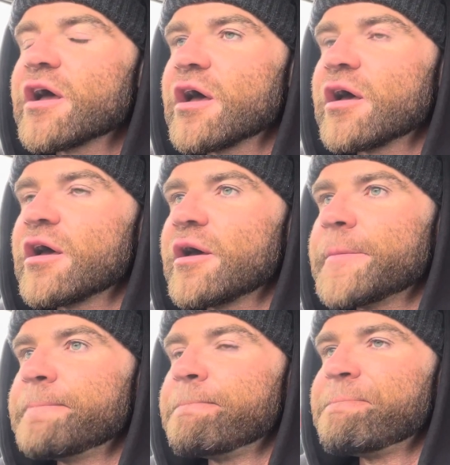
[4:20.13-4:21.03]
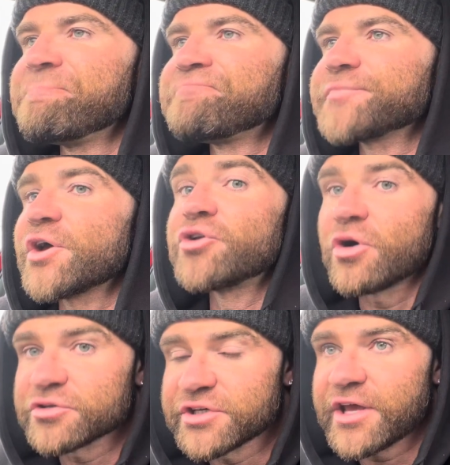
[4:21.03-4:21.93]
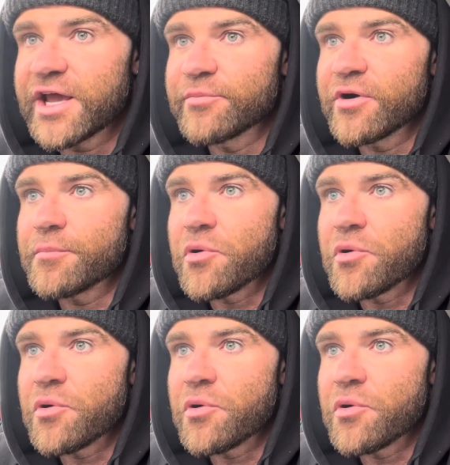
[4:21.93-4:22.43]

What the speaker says: A doctor came up,